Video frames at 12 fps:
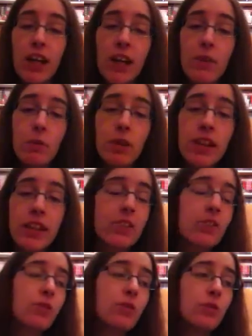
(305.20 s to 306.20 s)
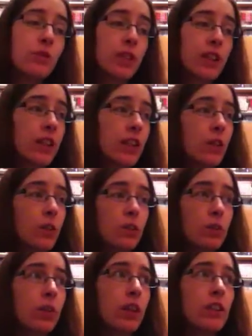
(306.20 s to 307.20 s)
I wanted to do a
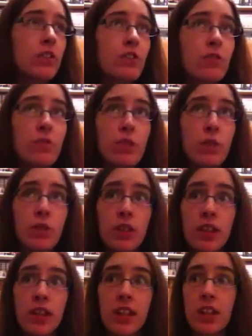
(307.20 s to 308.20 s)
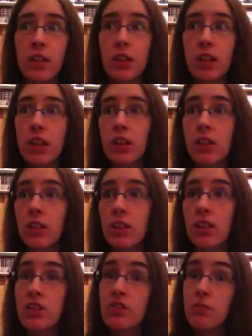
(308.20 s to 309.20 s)
video. I should have recorded it earlier.
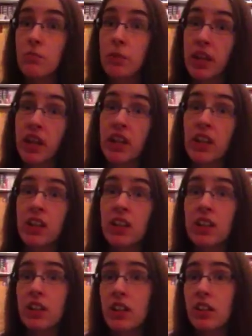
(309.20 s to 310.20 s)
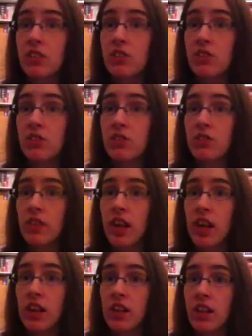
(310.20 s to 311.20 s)
I should have planned it. I should have
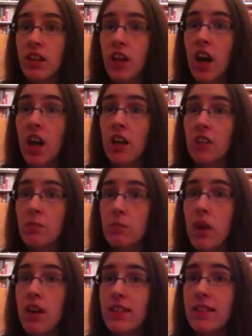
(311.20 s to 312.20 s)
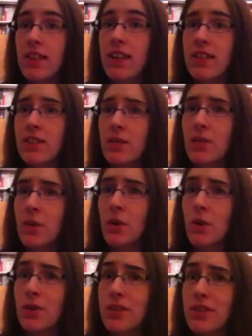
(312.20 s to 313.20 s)
had a thought process of the
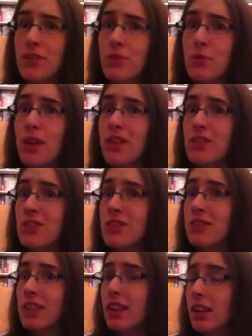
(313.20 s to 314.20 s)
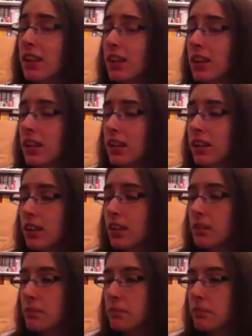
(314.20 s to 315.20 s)
whole situation.
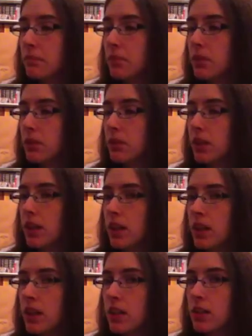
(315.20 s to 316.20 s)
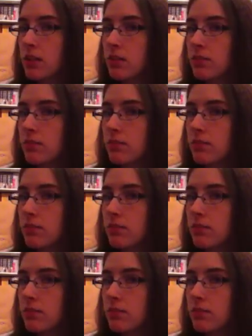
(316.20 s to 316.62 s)
But I didn't.